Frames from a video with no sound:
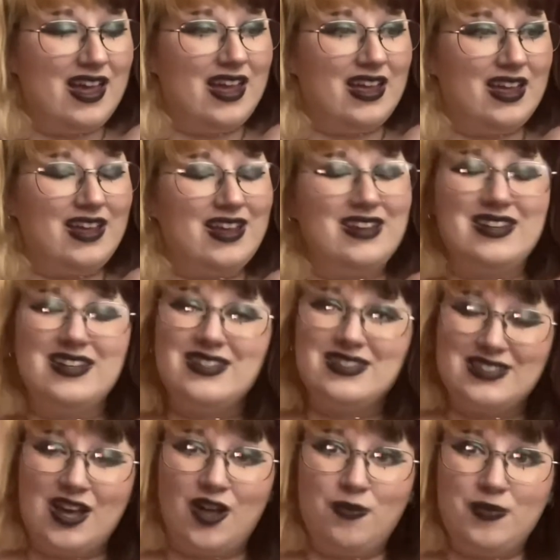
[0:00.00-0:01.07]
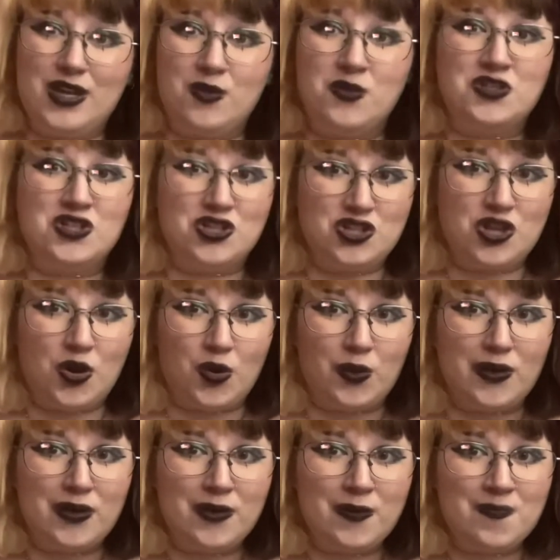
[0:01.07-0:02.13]
He didn't tell me it was a
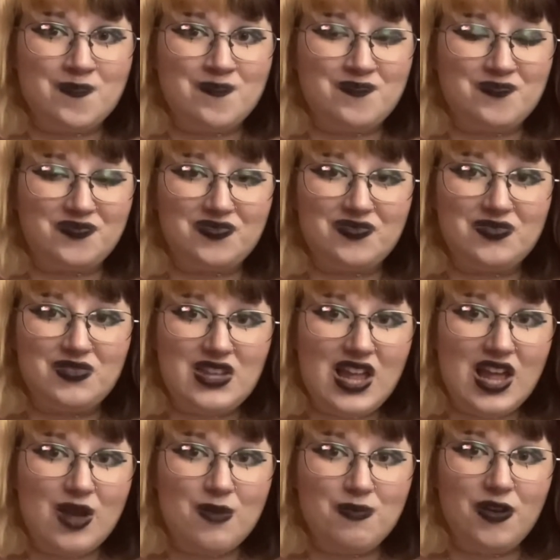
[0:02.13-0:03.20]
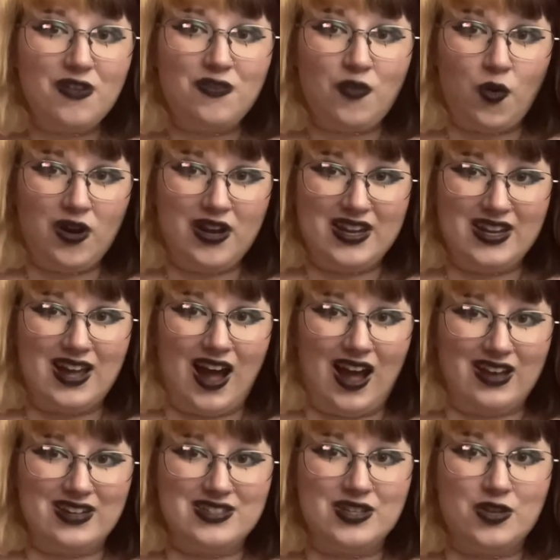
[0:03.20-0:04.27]
joke before he
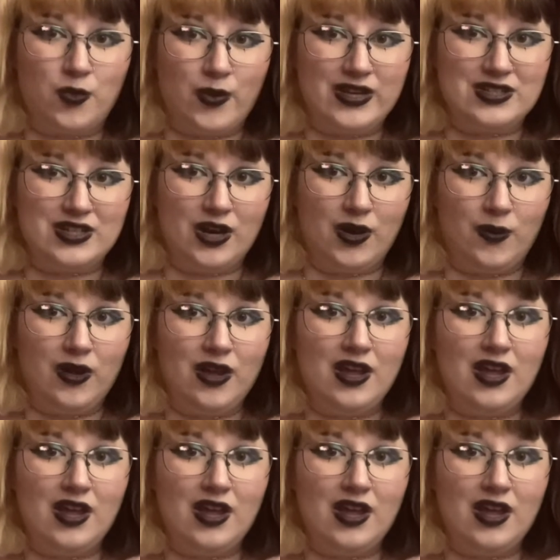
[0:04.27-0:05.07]
got to the window.